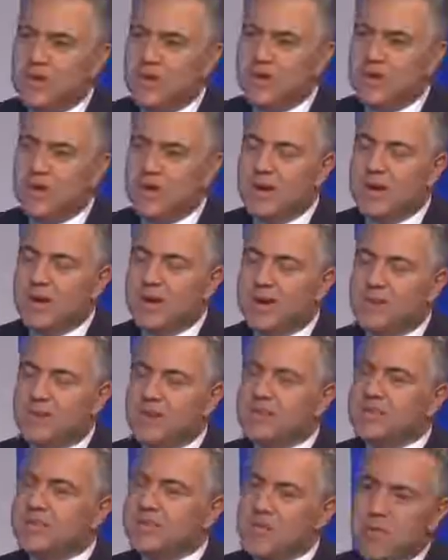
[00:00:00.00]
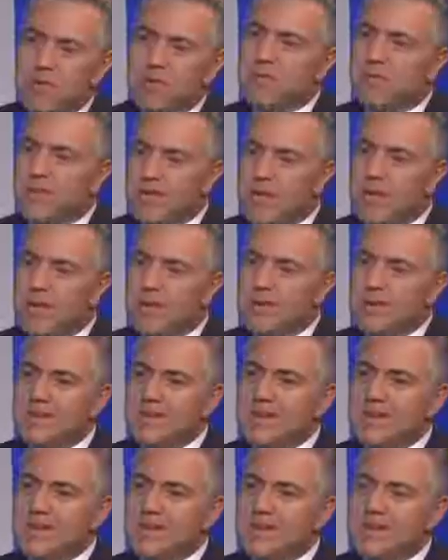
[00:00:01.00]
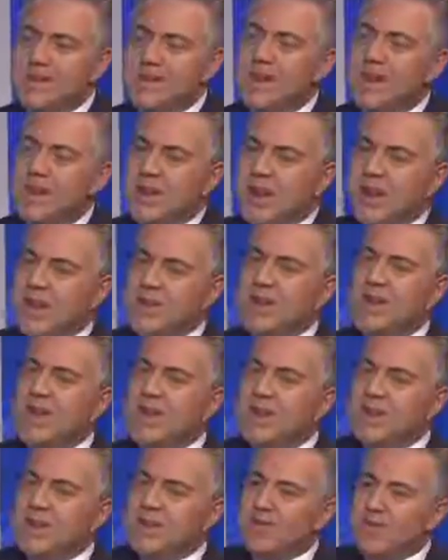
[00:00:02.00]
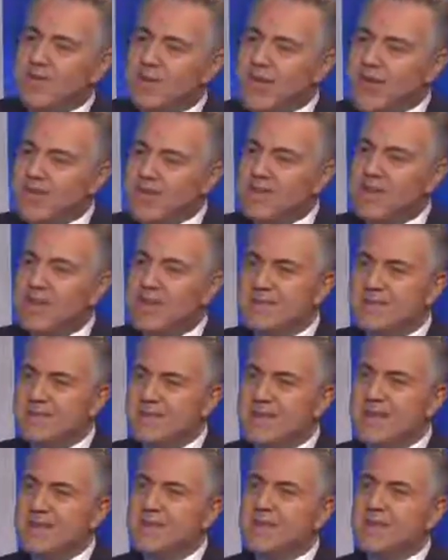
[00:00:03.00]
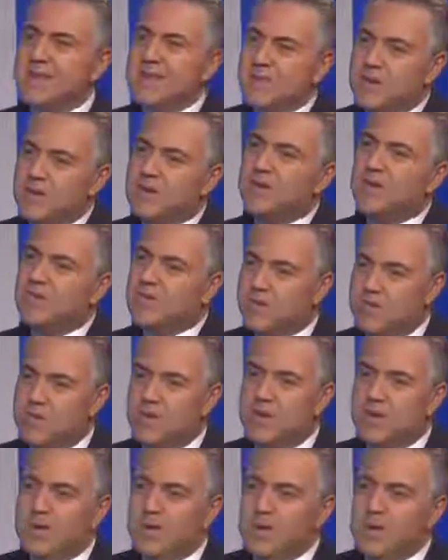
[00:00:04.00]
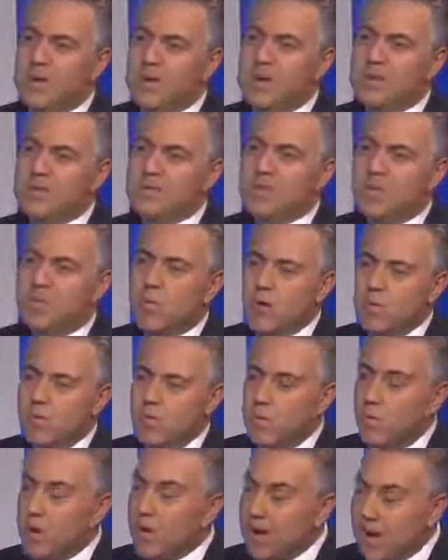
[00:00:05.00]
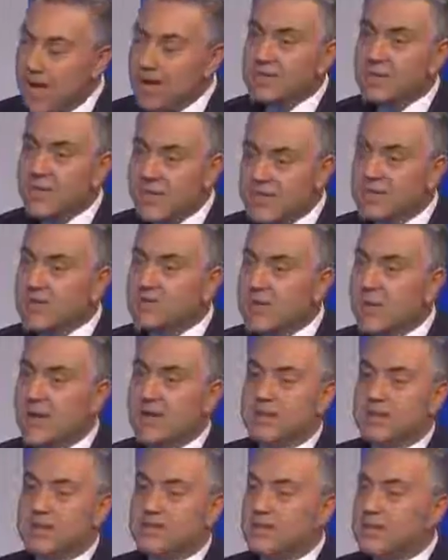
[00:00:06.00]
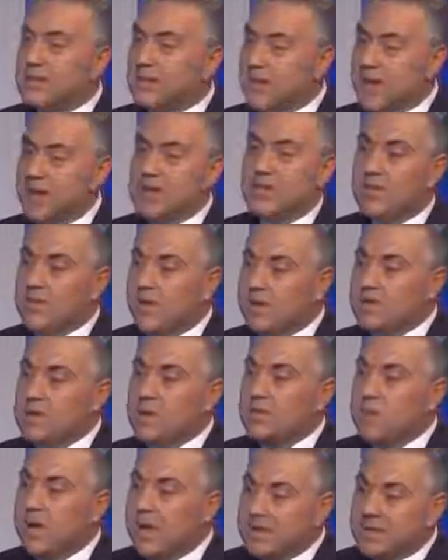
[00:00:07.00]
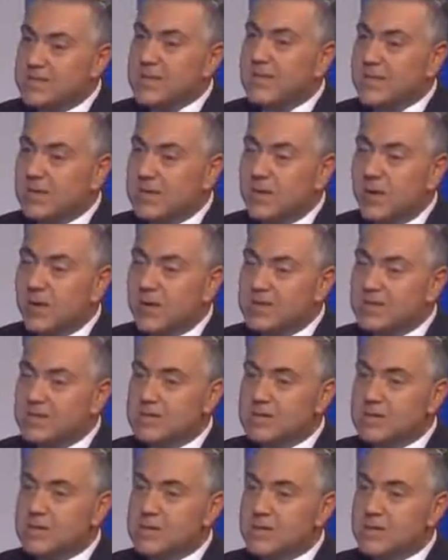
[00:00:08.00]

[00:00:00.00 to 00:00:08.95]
anyway. That's the bottom line. You can only create these things if you contribute. So when we're asking Australians, when you go to the doctor, pay seven dollars,